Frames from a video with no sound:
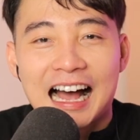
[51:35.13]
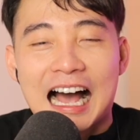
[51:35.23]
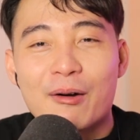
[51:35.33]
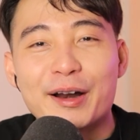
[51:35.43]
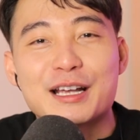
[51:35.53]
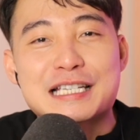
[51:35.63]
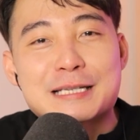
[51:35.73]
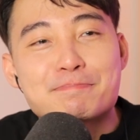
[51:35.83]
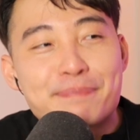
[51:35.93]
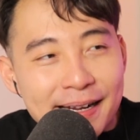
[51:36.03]
I wanted a
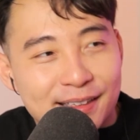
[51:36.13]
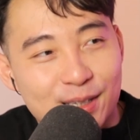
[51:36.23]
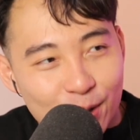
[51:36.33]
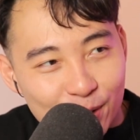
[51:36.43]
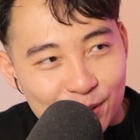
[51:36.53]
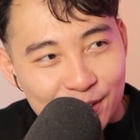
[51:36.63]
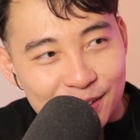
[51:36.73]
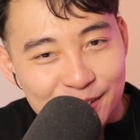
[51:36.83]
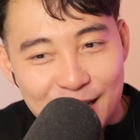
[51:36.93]
spectacle. Yeah.